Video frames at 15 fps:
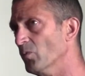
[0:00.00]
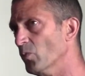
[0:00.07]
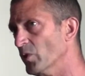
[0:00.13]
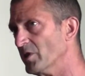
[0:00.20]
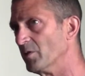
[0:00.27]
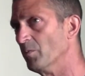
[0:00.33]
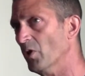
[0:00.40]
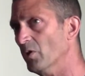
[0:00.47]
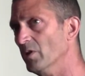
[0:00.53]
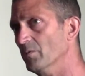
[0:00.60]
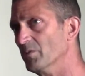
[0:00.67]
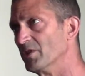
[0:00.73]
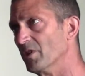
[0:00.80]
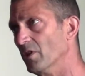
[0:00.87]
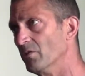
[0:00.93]
which Bo
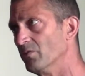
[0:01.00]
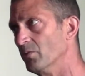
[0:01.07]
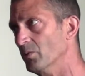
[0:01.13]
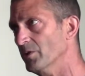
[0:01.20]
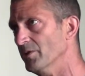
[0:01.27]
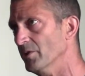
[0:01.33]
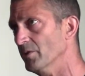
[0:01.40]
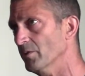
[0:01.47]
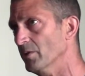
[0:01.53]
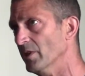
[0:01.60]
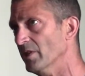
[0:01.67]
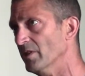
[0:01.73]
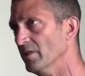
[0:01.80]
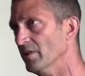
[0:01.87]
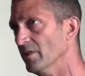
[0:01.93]
himself would do
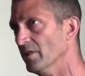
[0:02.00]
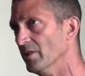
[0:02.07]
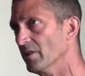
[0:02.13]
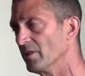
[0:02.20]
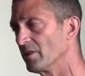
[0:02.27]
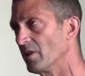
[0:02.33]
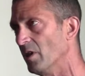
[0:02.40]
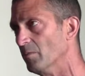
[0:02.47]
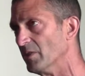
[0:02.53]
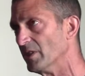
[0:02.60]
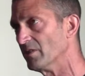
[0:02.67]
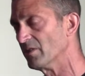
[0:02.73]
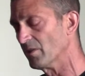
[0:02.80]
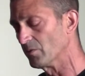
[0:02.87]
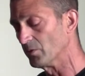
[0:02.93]
in the
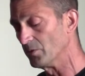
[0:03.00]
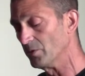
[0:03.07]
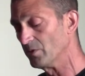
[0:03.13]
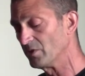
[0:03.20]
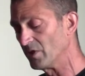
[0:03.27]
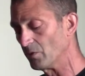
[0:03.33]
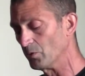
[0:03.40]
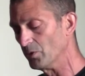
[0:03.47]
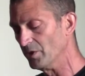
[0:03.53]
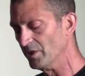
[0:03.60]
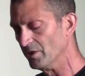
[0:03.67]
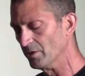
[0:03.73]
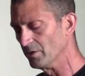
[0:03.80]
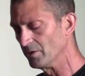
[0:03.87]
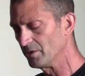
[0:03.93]
coming several
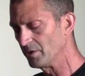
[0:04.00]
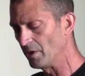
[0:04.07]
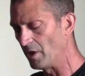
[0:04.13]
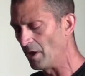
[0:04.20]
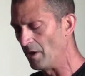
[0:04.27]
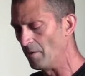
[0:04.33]
years.